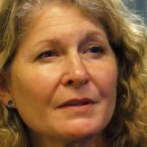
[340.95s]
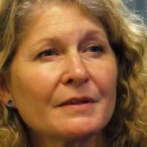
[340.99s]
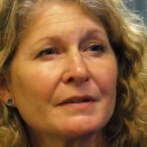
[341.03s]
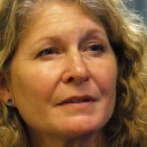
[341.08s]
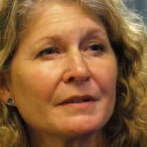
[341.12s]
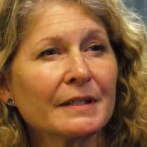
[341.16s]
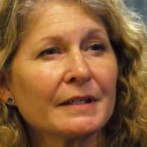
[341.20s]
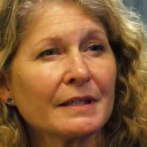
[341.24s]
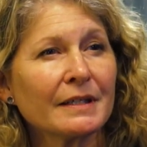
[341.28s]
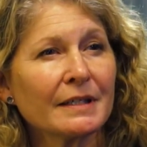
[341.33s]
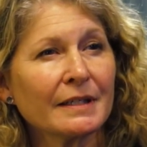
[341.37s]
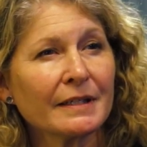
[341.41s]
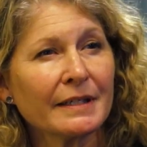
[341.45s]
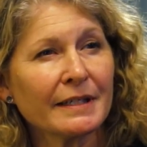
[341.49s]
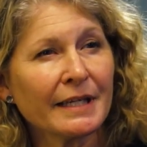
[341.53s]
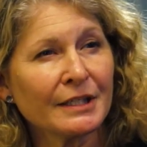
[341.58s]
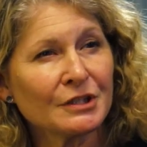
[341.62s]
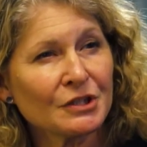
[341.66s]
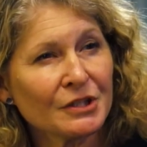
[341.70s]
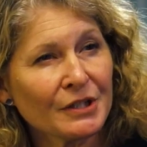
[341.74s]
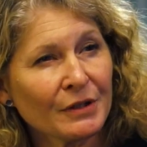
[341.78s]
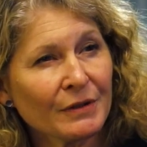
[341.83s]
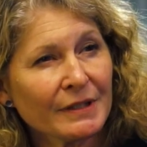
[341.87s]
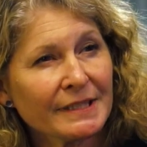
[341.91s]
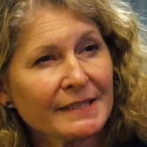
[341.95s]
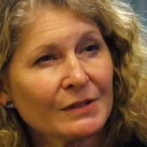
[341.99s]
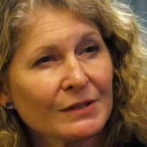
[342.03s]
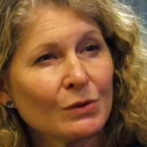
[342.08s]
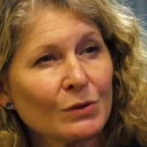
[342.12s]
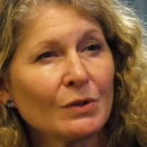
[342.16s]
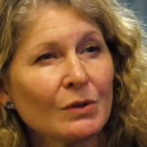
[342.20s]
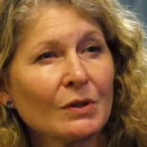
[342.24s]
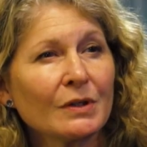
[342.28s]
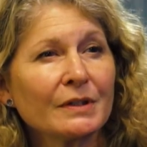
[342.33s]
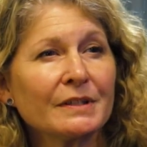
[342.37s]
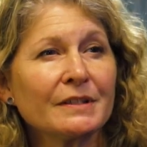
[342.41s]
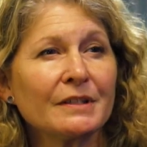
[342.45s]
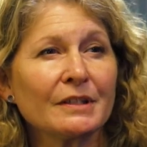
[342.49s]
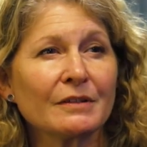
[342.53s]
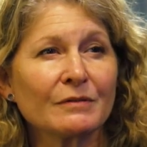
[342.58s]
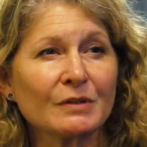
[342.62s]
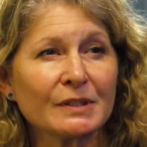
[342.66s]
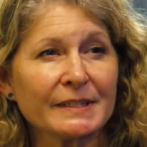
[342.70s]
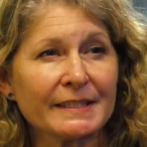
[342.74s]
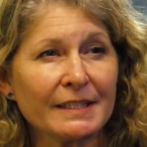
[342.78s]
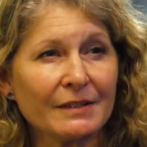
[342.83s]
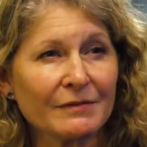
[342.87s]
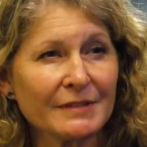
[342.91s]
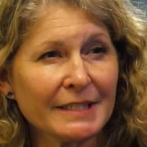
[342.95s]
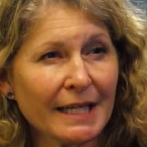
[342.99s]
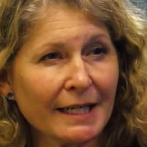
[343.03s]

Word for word: the engineering school at the University of